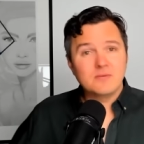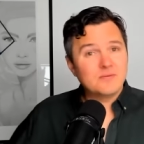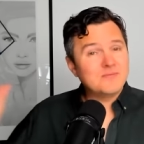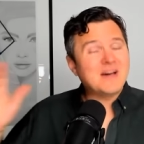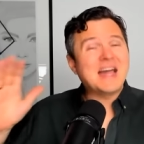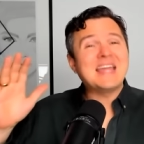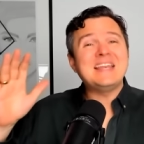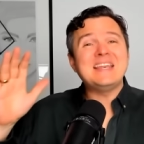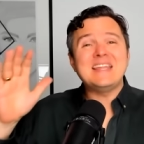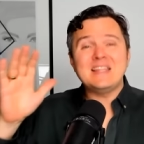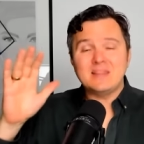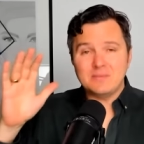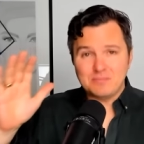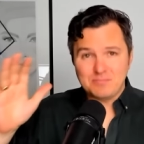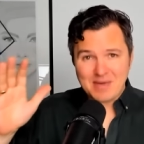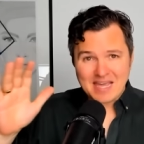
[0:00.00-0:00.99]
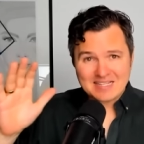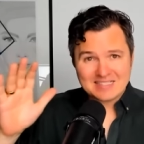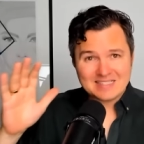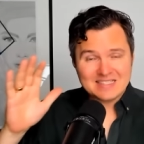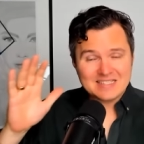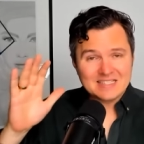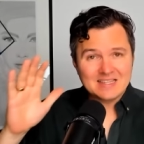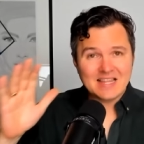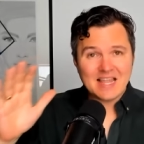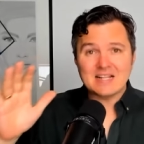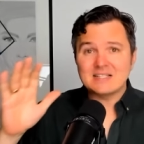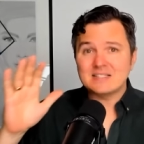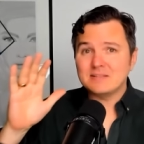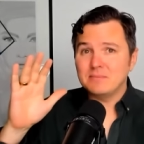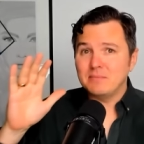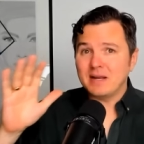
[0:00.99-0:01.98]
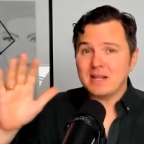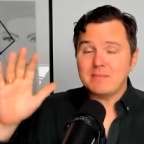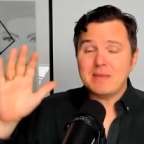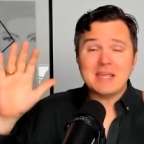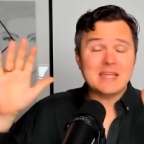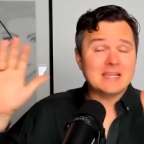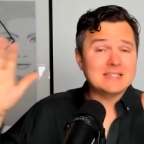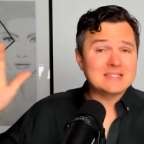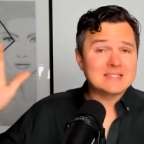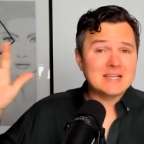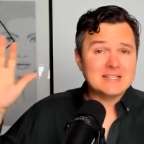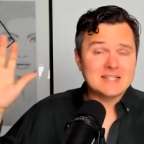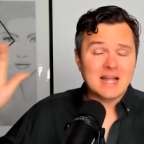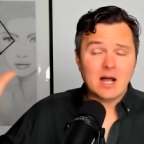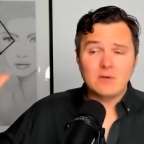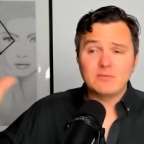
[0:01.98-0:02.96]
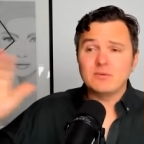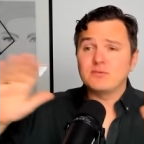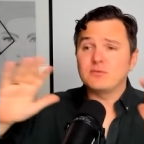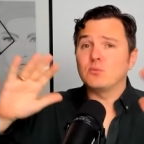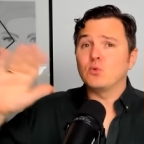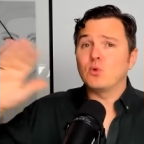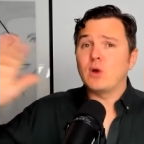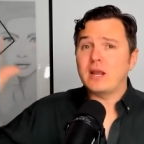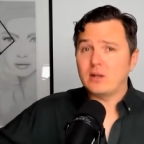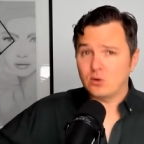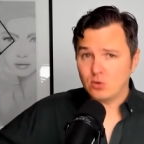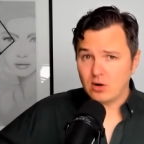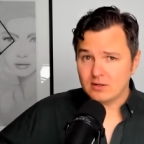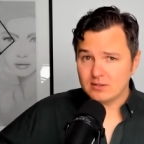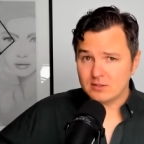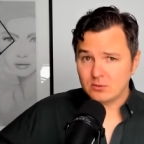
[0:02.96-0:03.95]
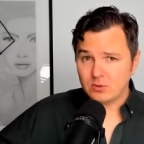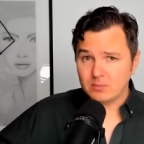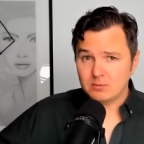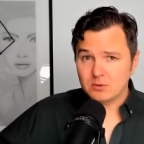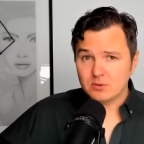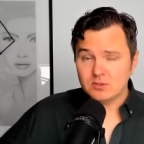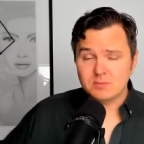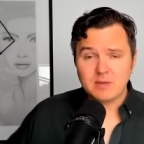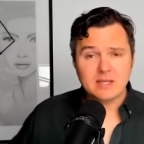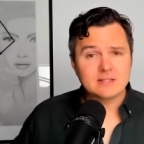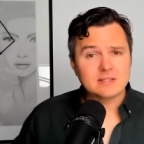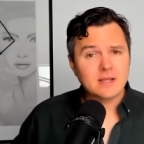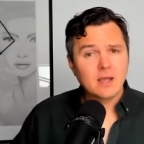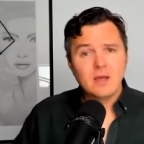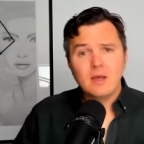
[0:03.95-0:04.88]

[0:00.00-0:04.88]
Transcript: finding the best, latest money-making insights and alpha from right across the crypto space.